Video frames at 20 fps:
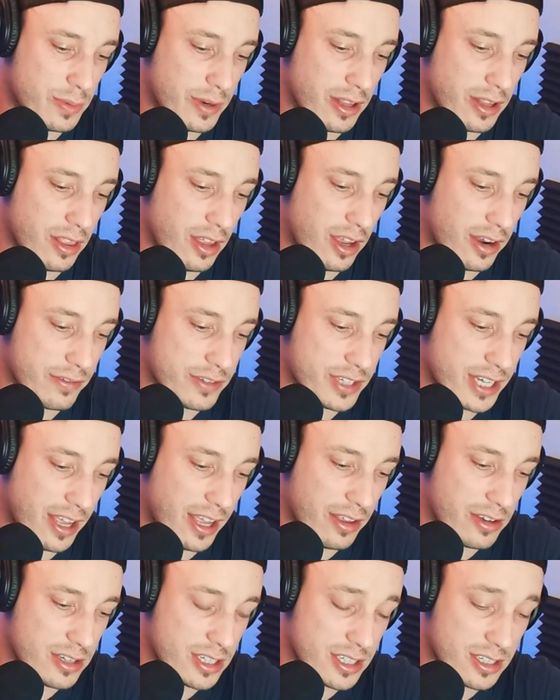been a lot of
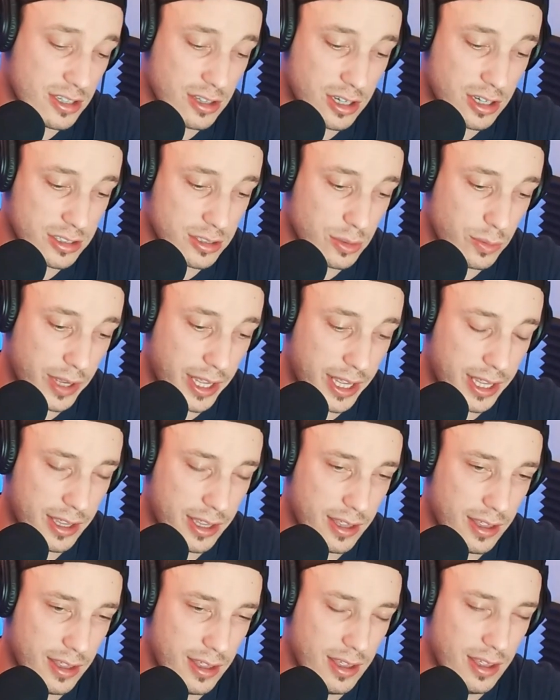challenges along the way.
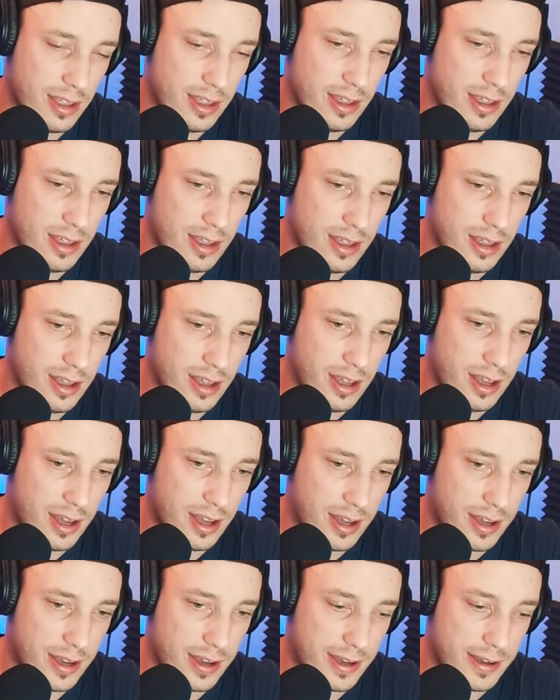
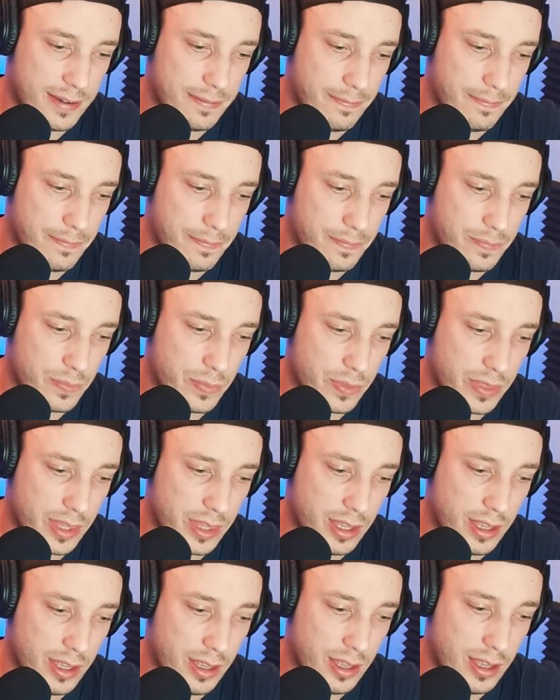
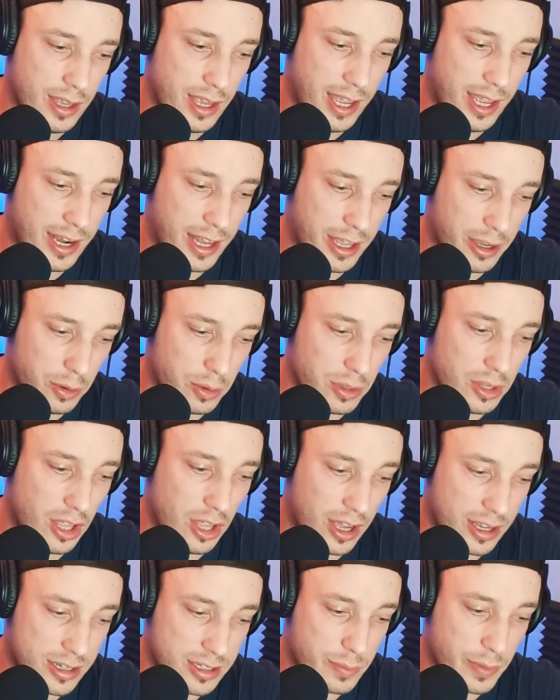And I owe a
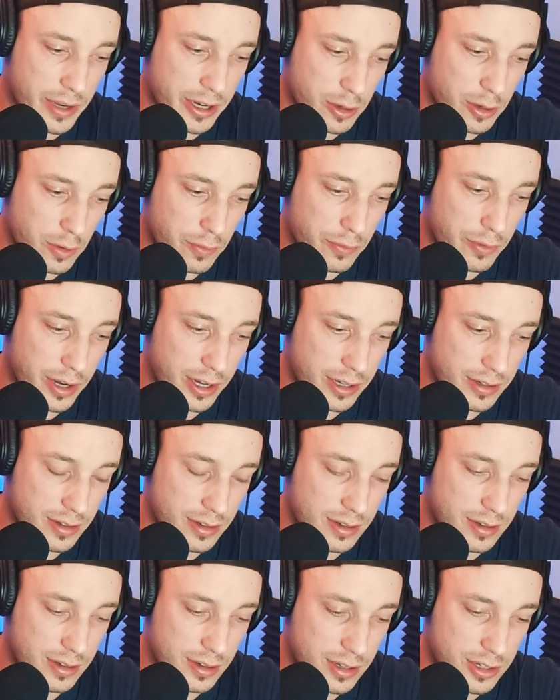lot to my girlfriend.
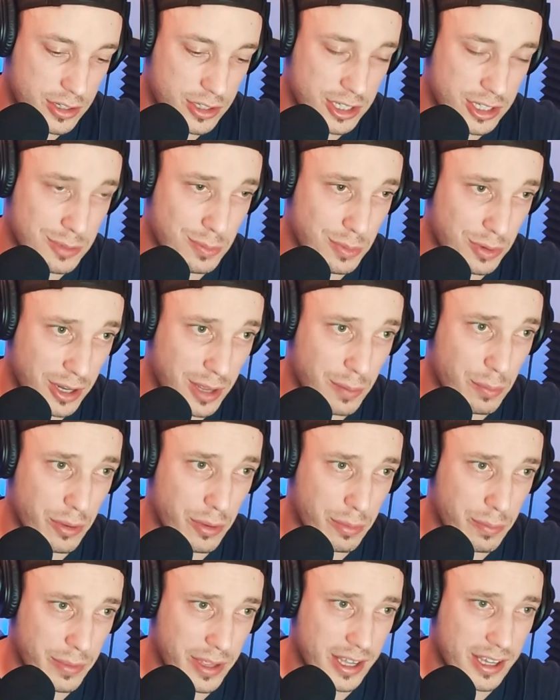She's put up
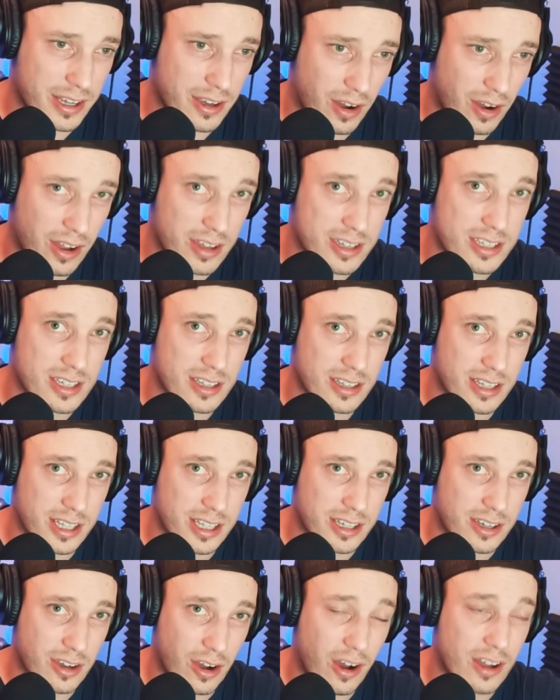with me
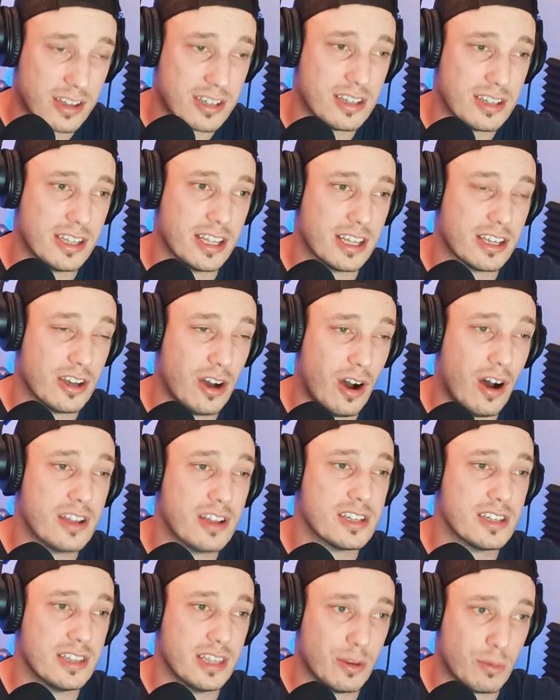constantly
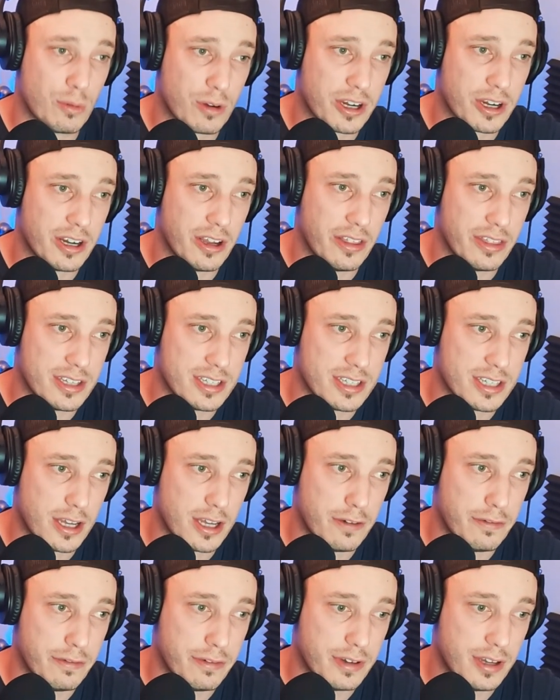working on this
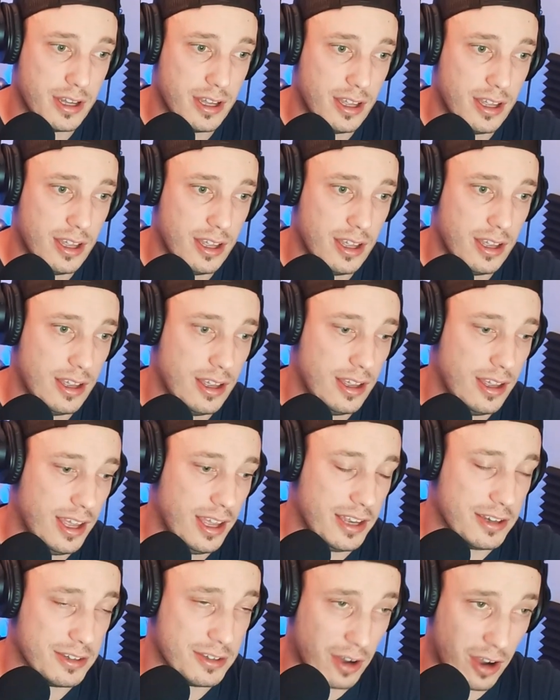stuff
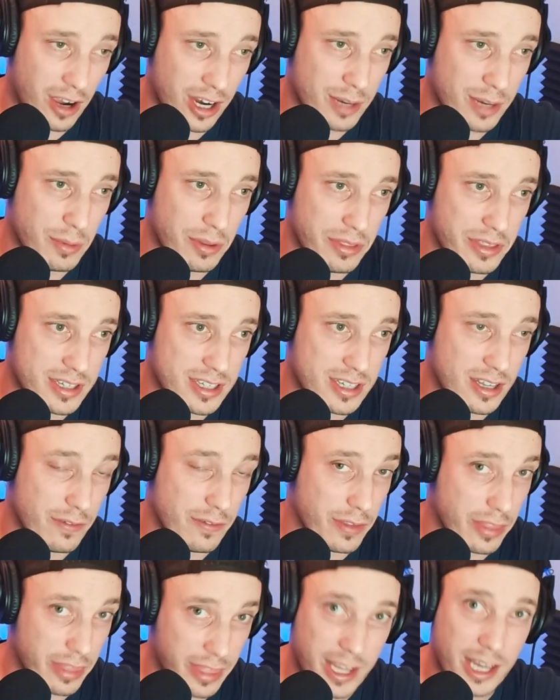and talking about this
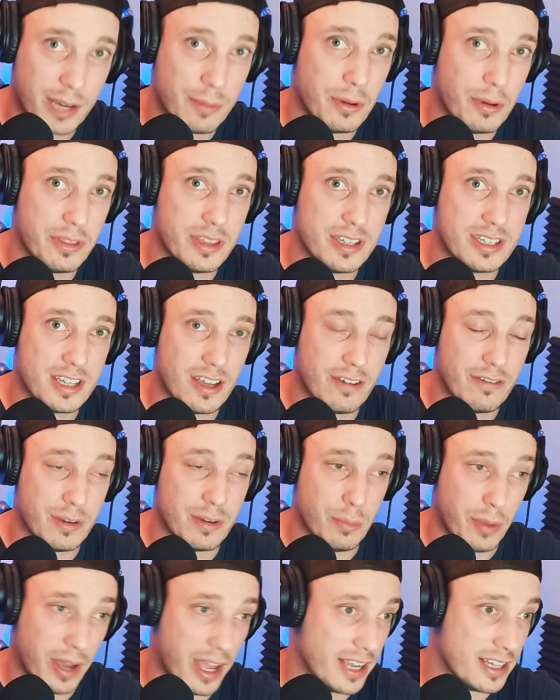stuff and thinking about this stuff
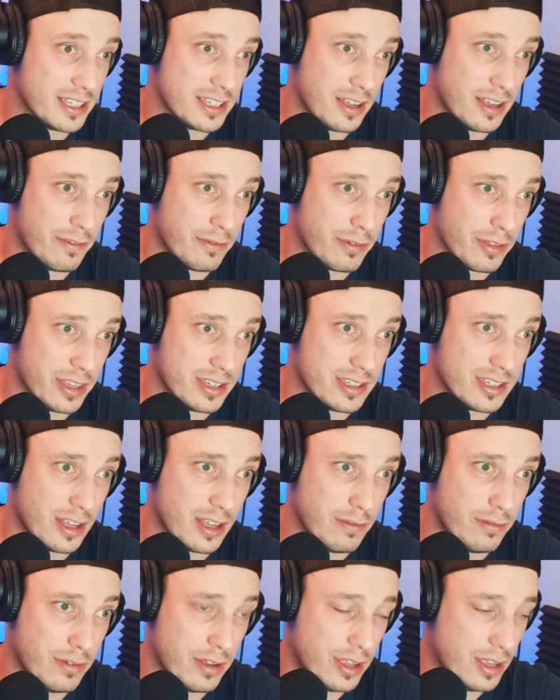and buying stuff for this
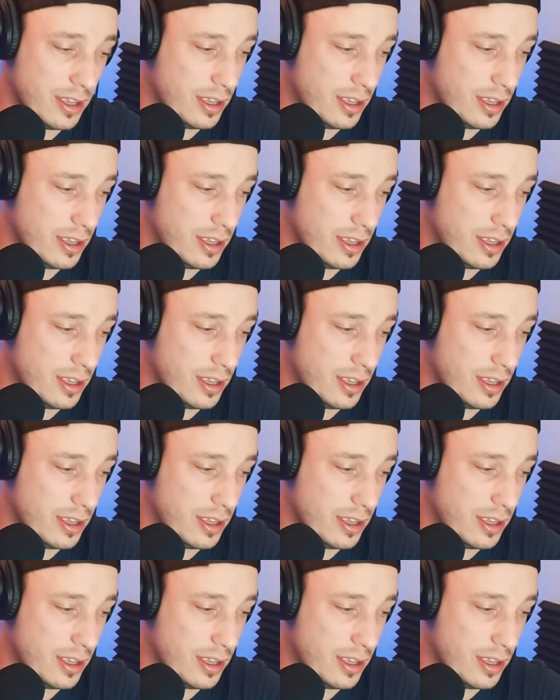stuff.